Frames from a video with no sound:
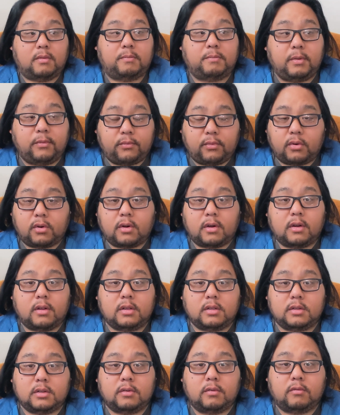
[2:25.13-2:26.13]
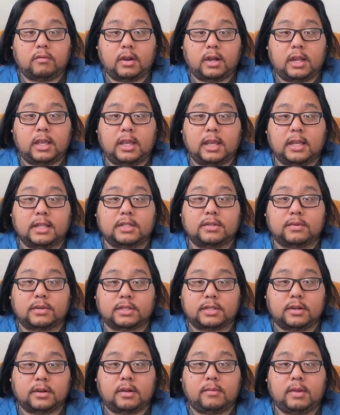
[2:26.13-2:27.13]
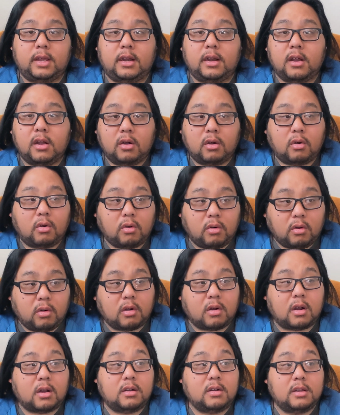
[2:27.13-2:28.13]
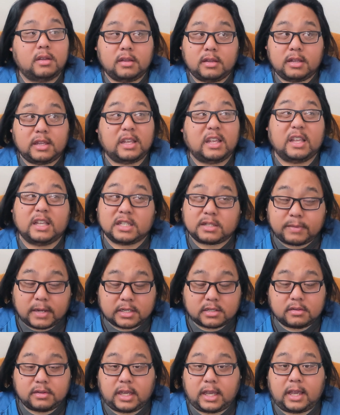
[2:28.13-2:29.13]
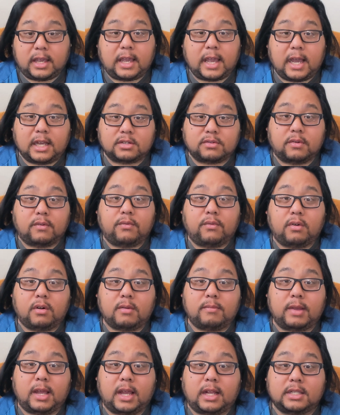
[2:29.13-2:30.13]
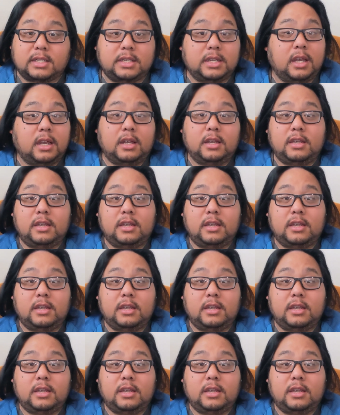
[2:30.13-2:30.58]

before running into a tournament, or especially in casual formats,